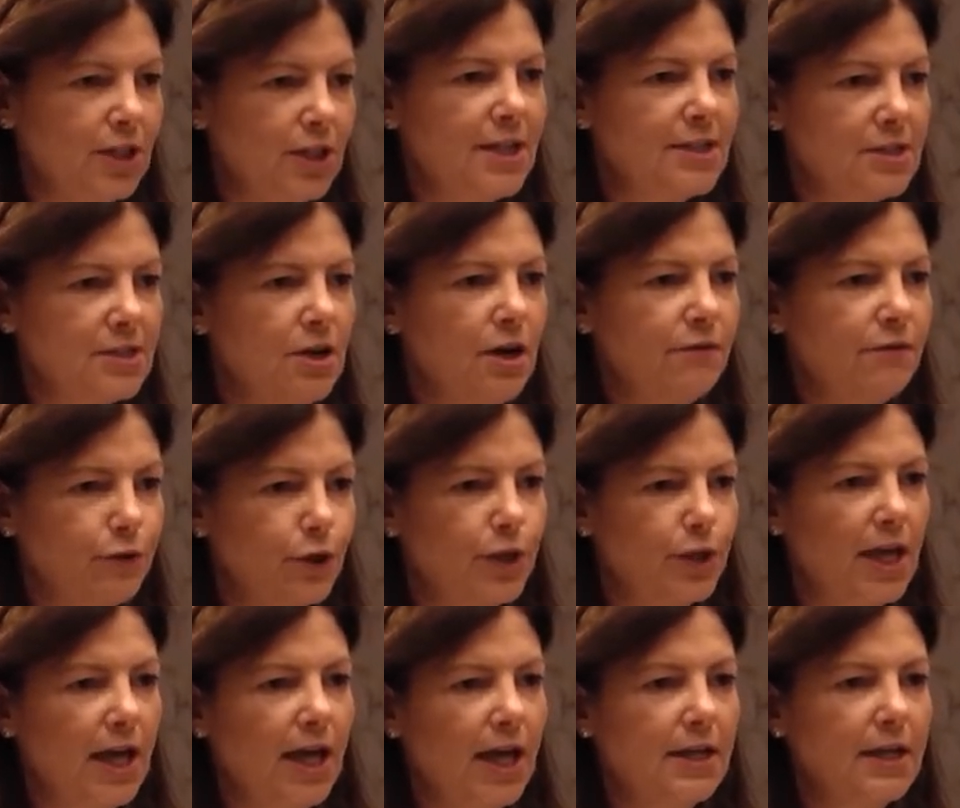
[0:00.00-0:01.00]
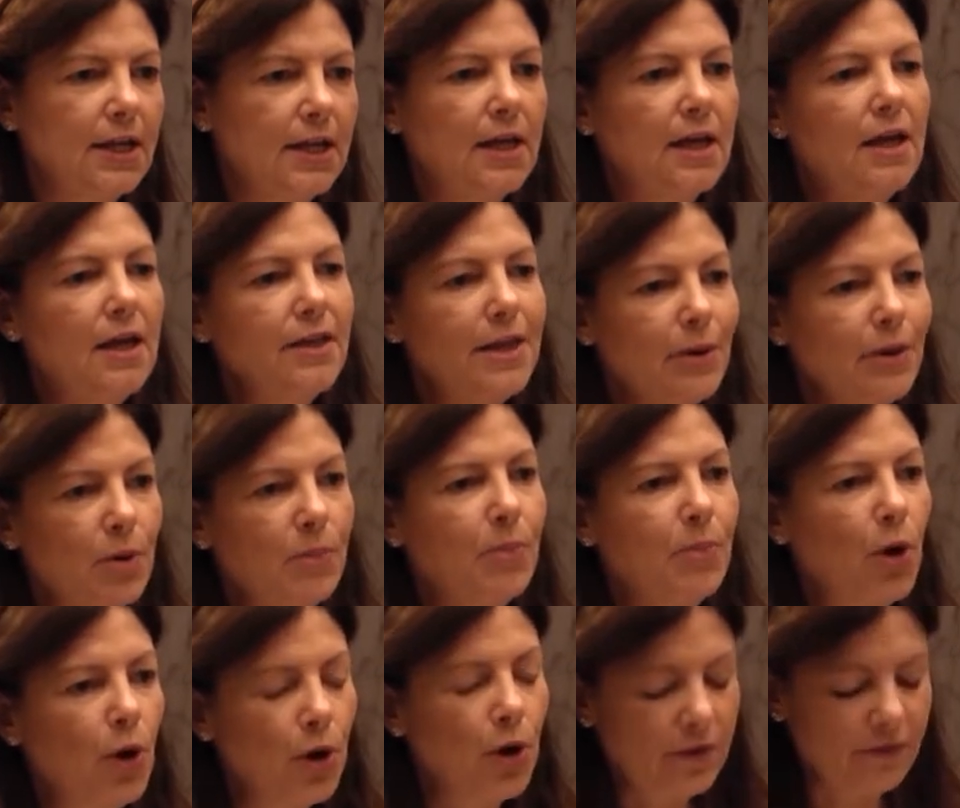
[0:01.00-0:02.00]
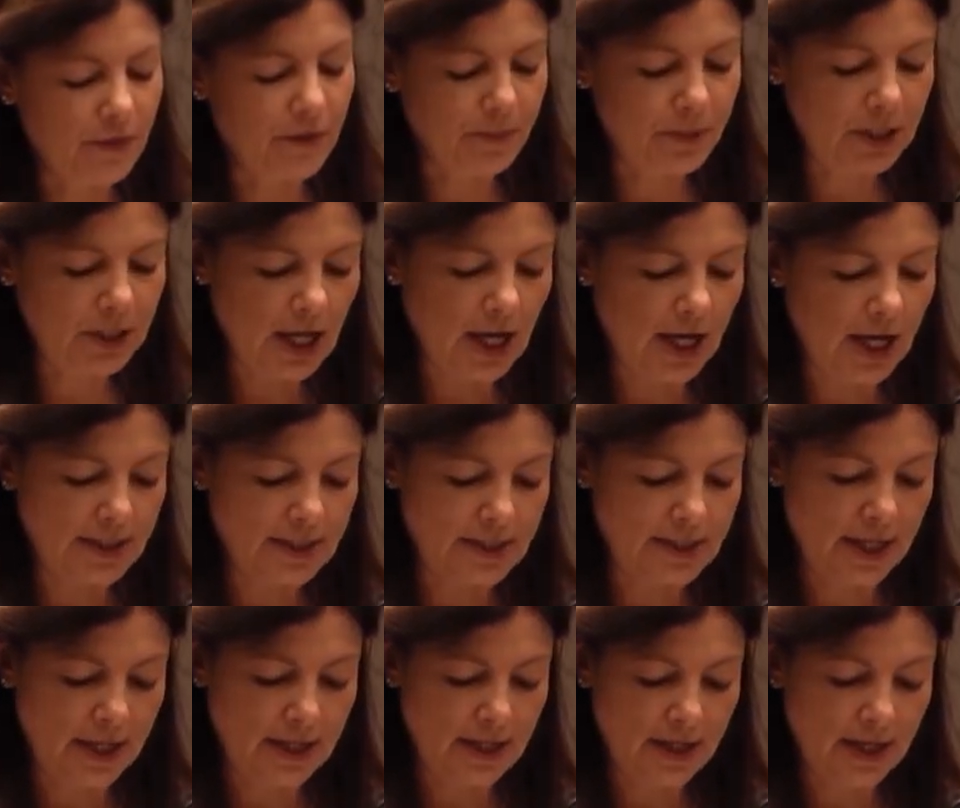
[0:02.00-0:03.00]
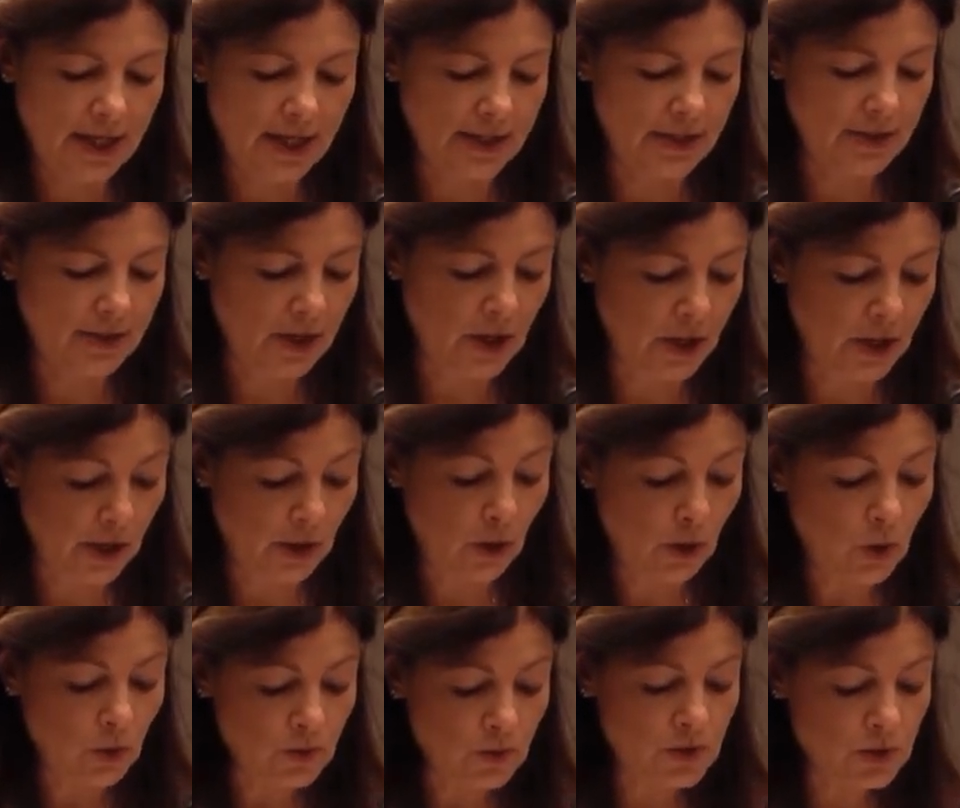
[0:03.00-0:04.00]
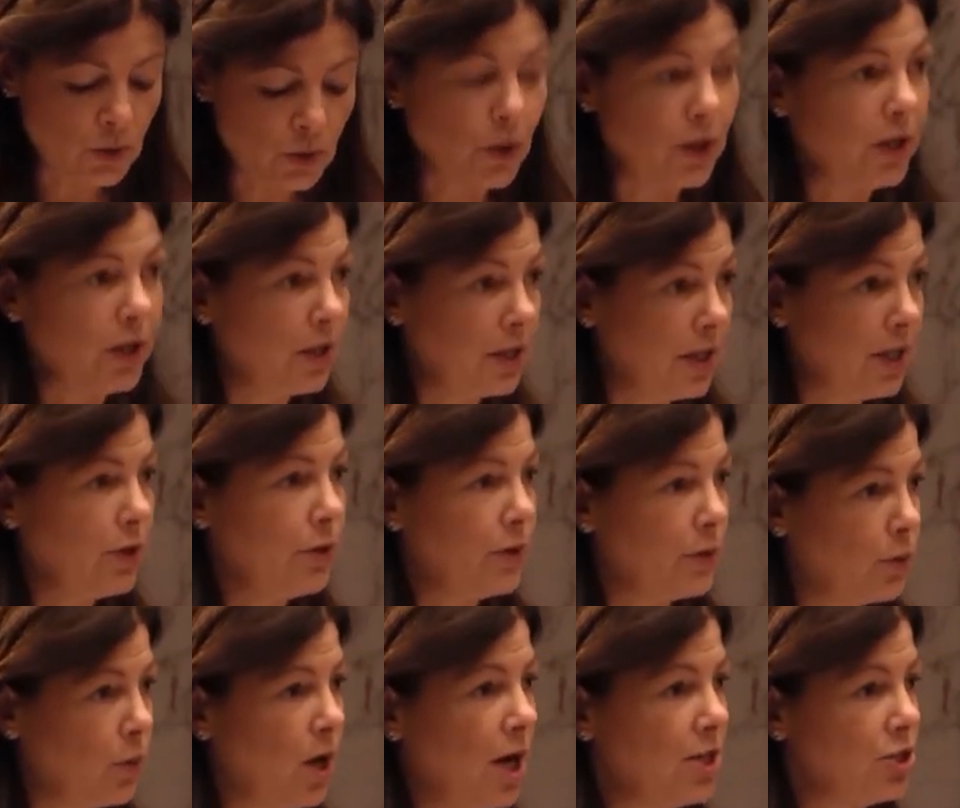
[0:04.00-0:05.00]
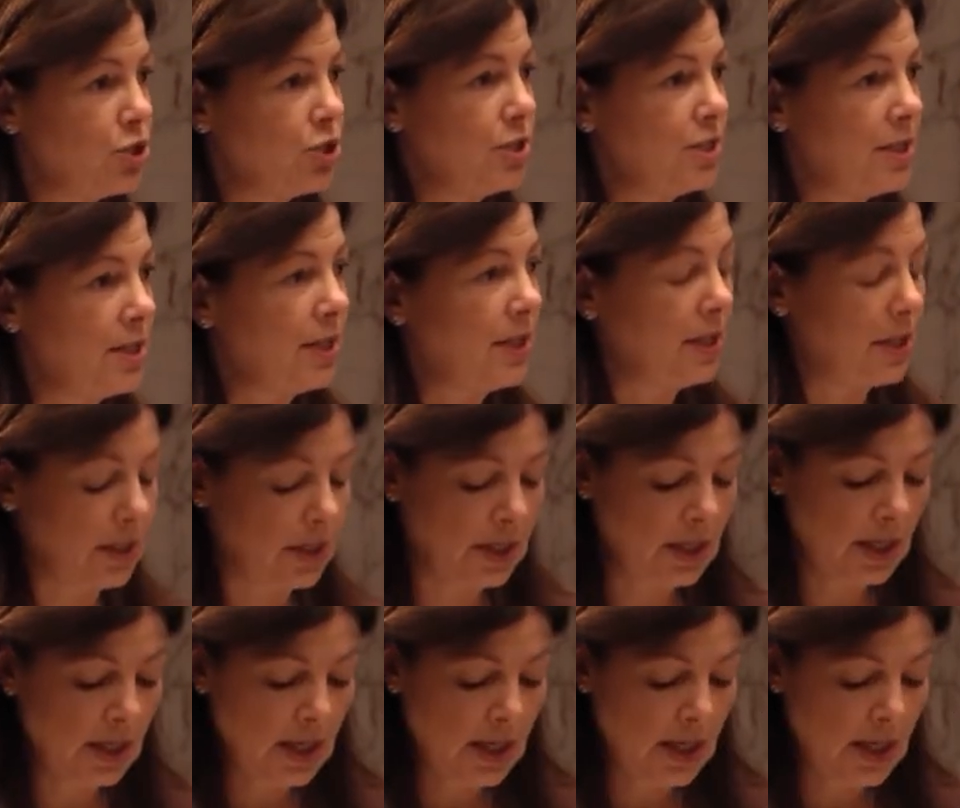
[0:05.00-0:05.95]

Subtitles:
Let's not forget, they were part of a plot on our own soil here in Washington